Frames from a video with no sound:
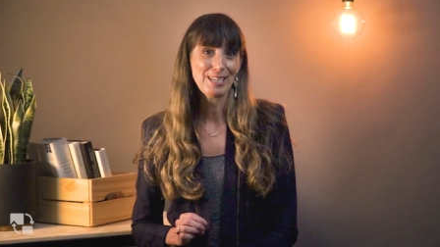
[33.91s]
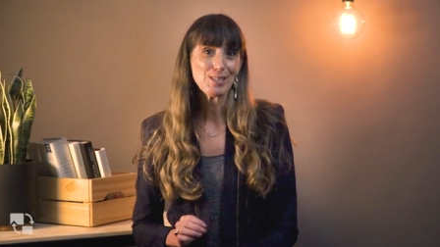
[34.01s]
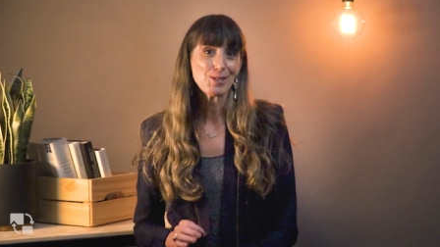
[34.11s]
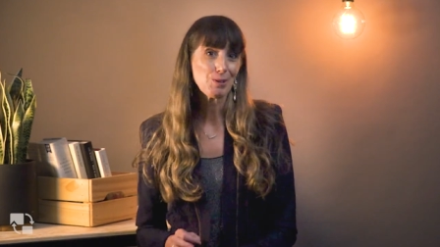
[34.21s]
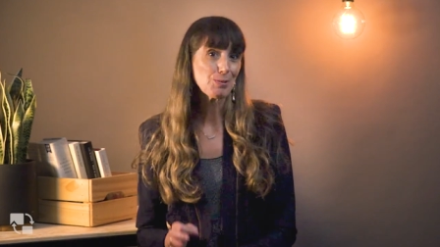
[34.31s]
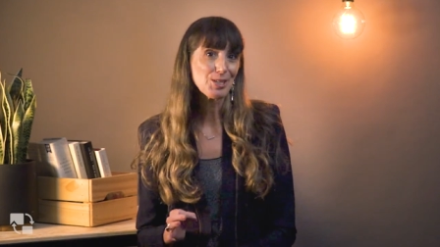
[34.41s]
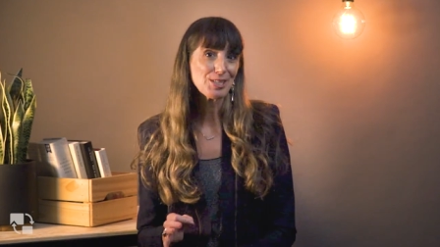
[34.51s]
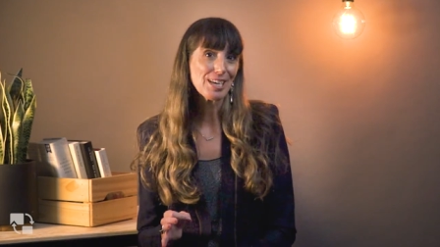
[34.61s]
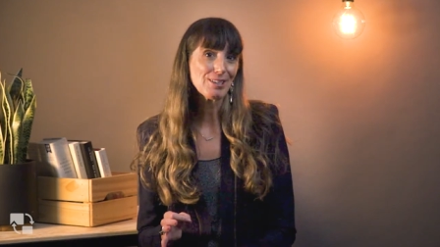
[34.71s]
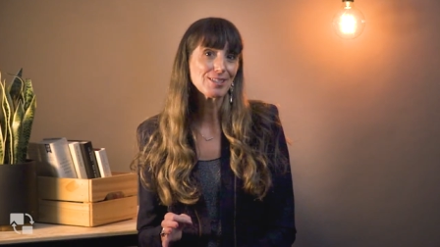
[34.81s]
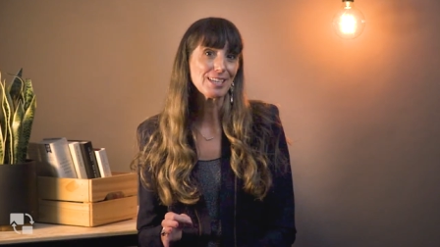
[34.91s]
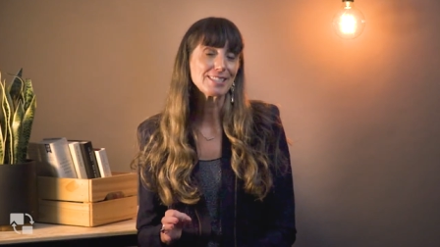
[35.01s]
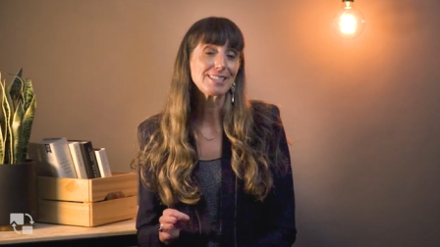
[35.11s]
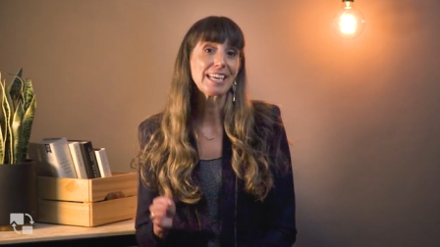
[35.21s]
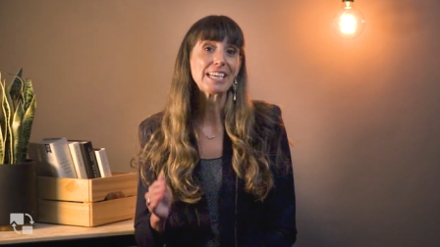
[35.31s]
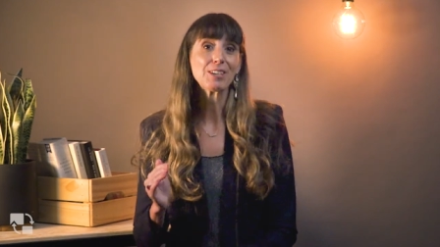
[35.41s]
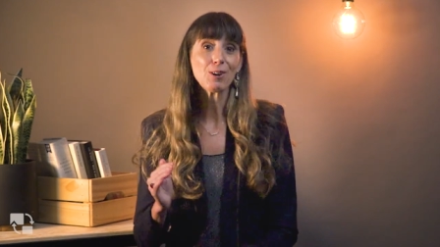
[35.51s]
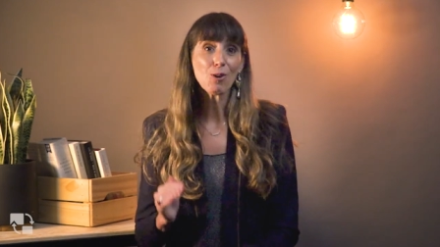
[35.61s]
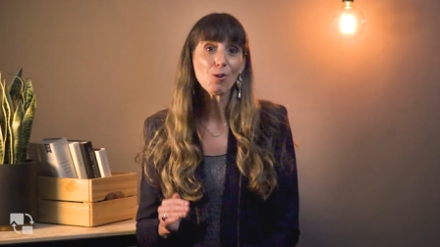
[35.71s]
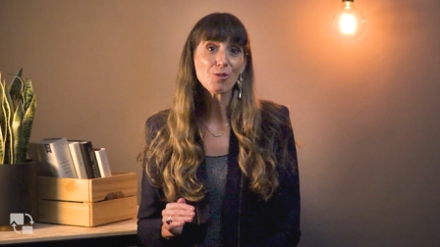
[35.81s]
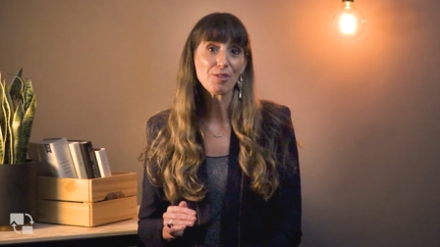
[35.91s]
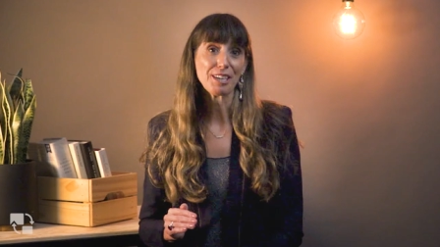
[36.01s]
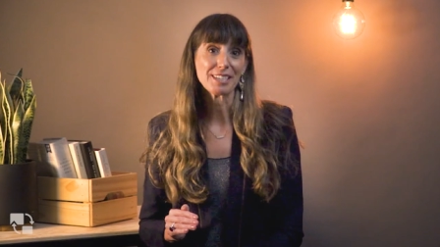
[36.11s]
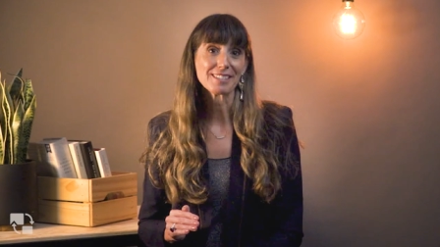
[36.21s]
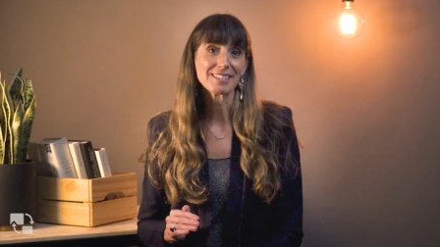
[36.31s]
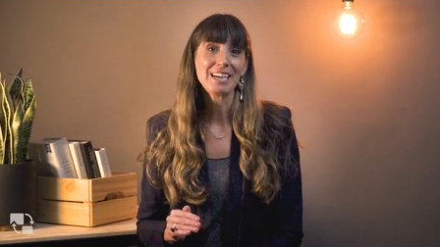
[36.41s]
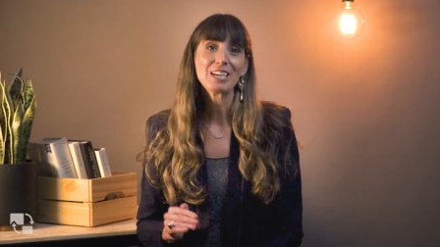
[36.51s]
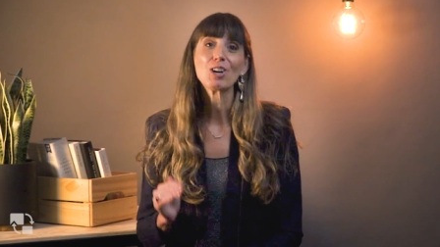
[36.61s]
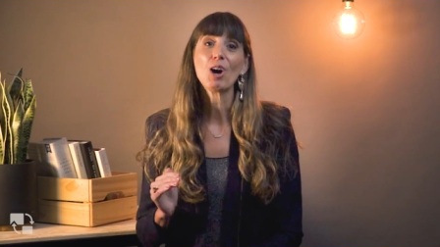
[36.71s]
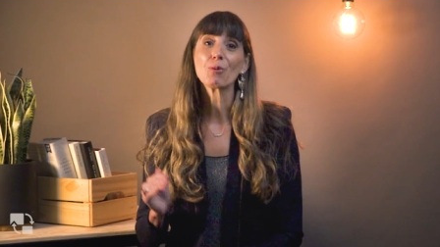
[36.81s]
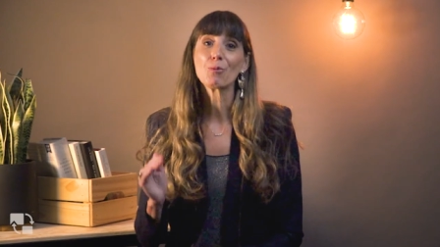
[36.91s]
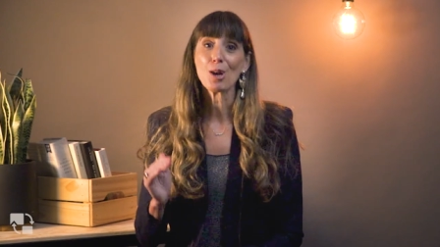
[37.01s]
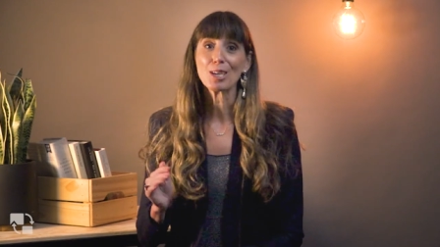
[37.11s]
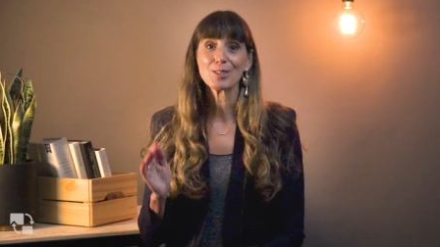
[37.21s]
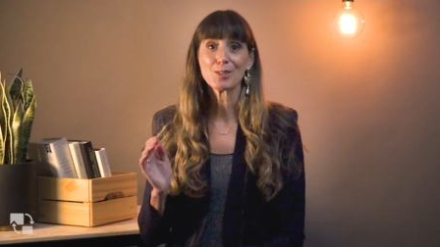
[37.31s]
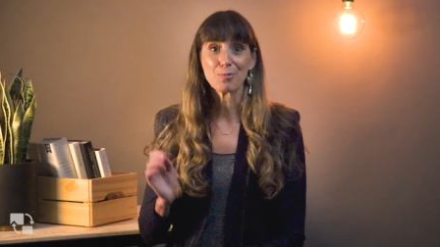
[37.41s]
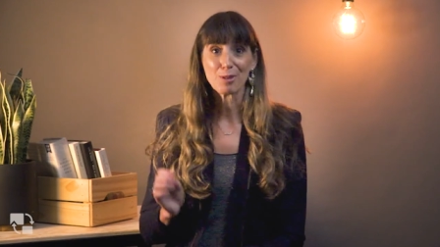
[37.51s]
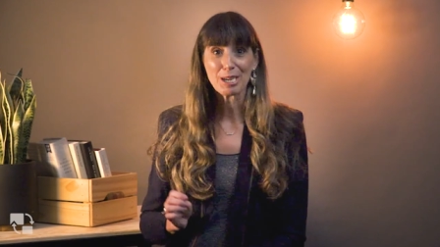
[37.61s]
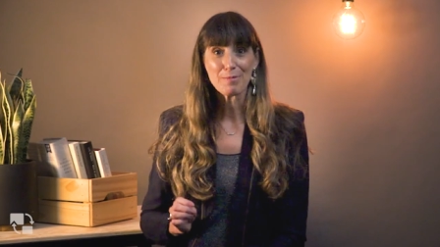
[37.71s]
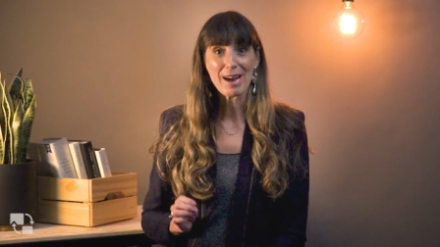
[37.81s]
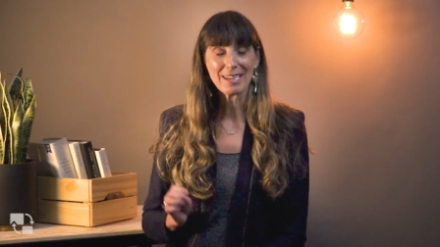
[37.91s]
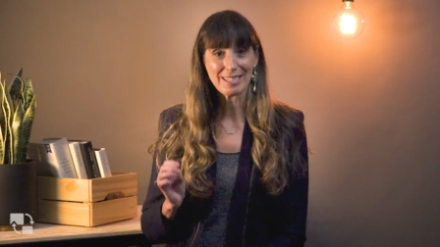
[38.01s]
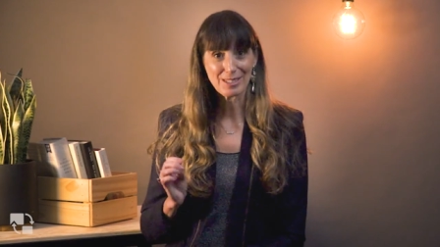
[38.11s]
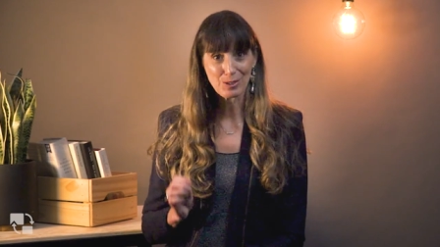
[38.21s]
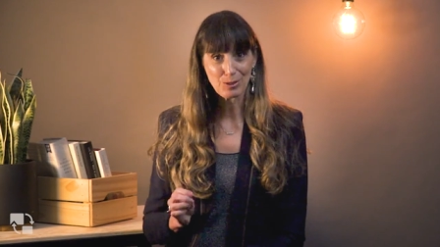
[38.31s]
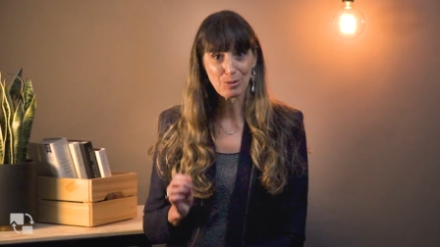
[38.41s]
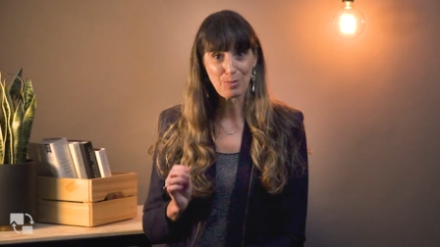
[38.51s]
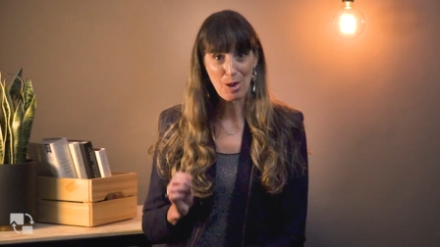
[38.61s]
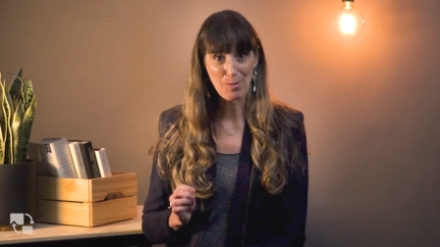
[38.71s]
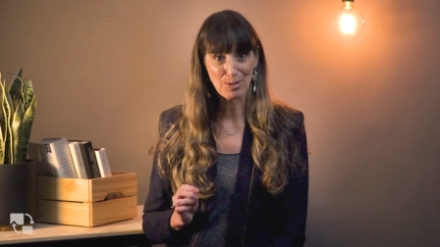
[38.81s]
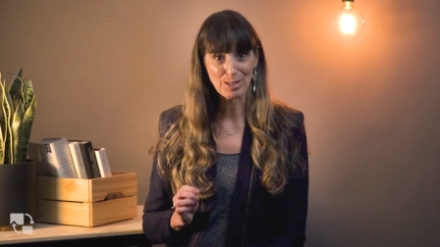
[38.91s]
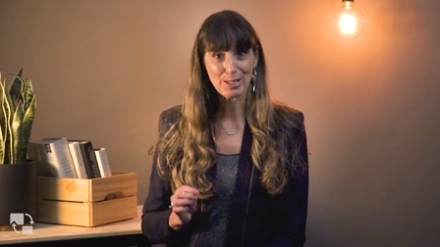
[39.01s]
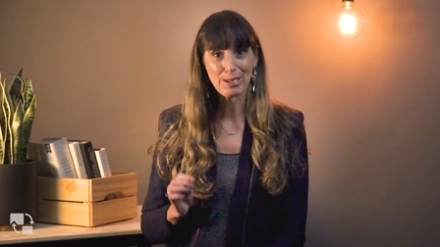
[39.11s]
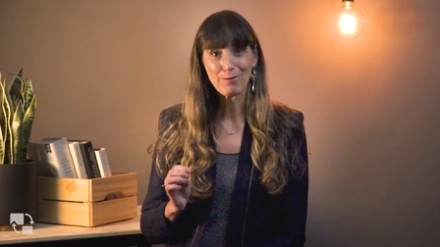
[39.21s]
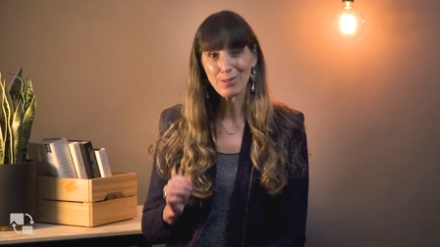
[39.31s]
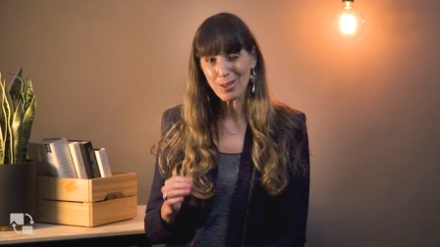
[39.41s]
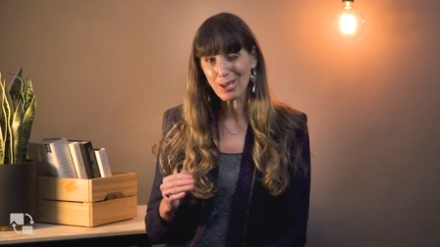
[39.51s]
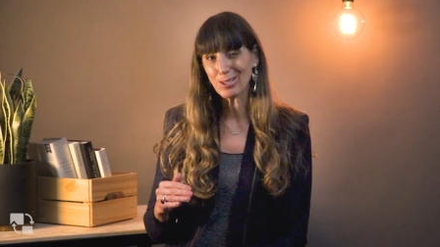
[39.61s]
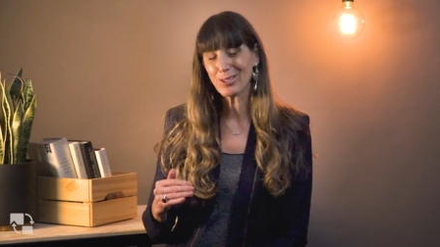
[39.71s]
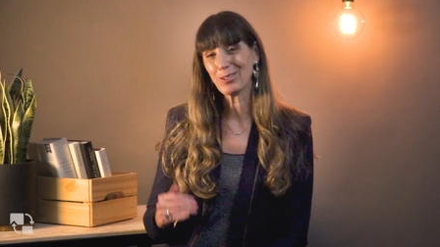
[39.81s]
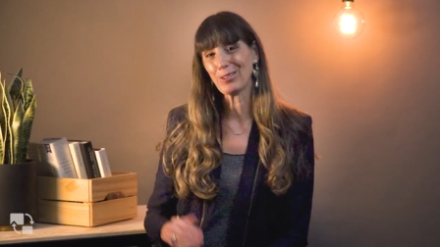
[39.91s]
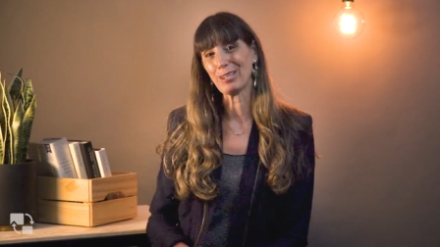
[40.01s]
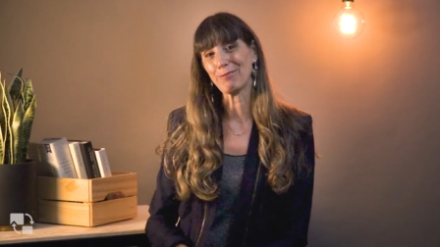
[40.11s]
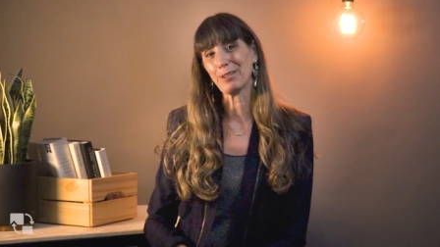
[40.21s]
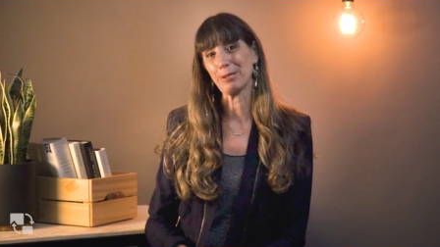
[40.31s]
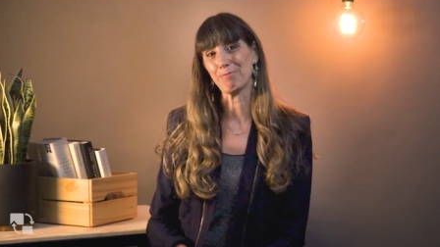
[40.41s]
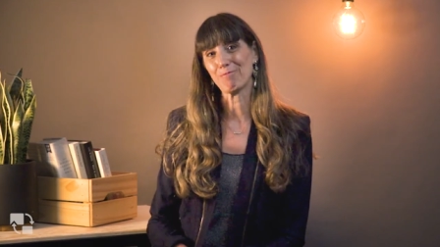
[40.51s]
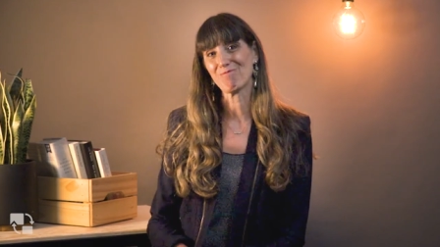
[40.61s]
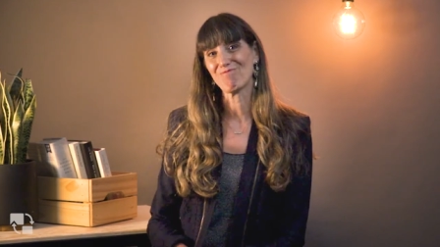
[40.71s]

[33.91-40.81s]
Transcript: Scripture tells us that in all things, God works to bring about his good purpose for those who love him.